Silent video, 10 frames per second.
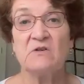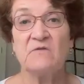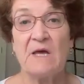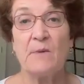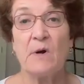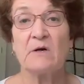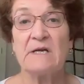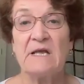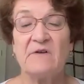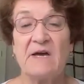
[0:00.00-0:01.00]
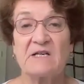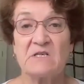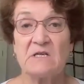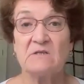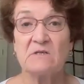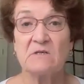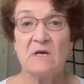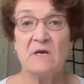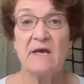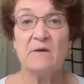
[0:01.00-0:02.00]
of mRNA vaccines.
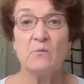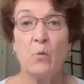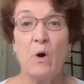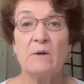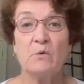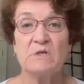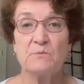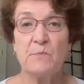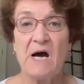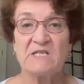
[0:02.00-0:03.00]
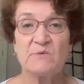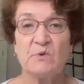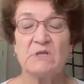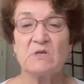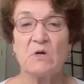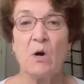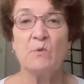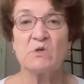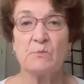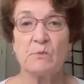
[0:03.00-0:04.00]
And what was possible is
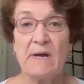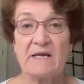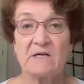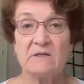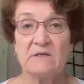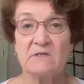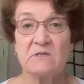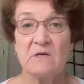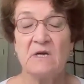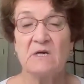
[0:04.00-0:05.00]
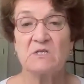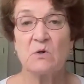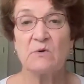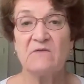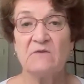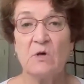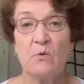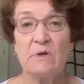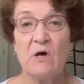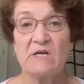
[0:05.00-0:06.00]
almost miraculous. So even though
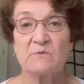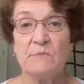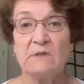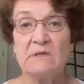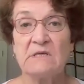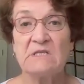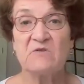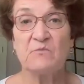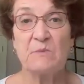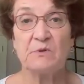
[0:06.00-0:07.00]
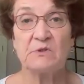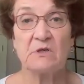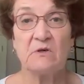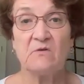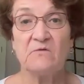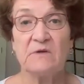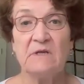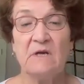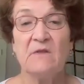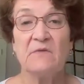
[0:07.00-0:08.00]
we lost millions of people to COVID,
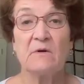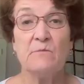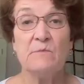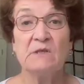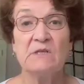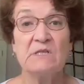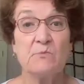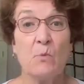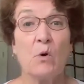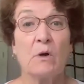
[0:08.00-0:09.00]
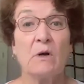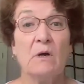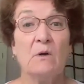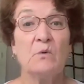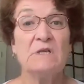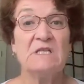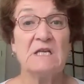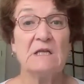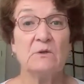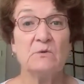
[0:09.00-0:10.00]
there are millions more we
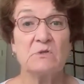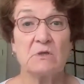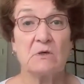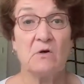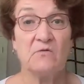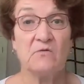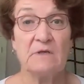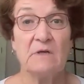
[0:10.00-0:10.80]
didn't lose to COVID